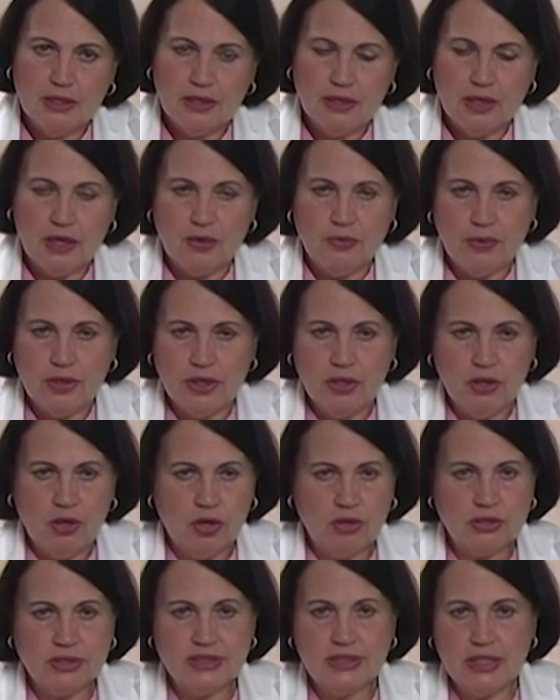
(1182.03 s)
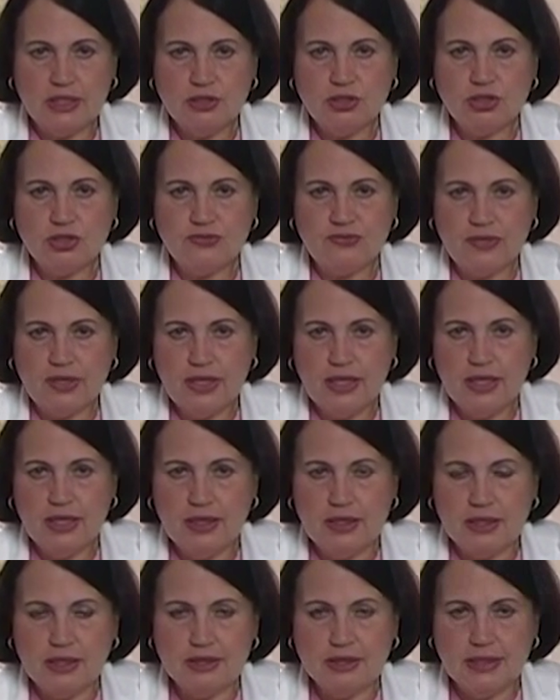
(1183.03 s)
Now, in our Centers for
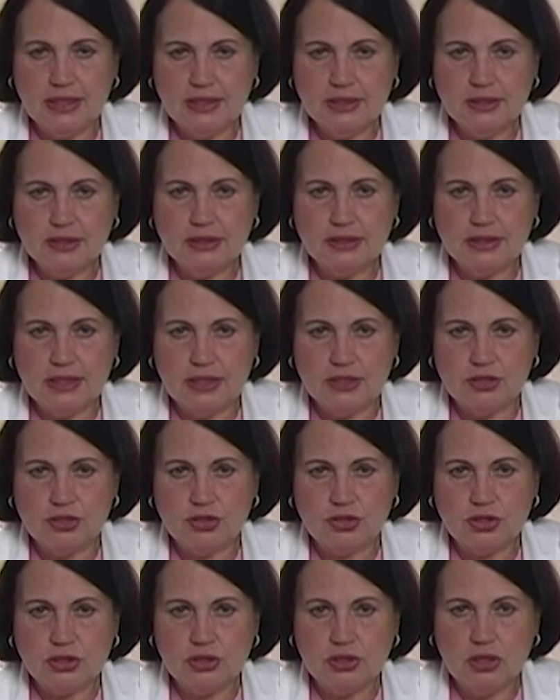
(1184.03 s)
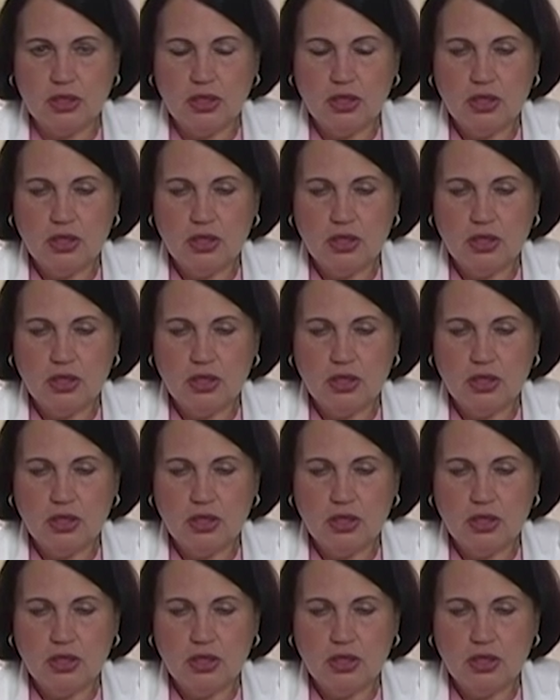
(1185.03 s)
Healing, dental centers,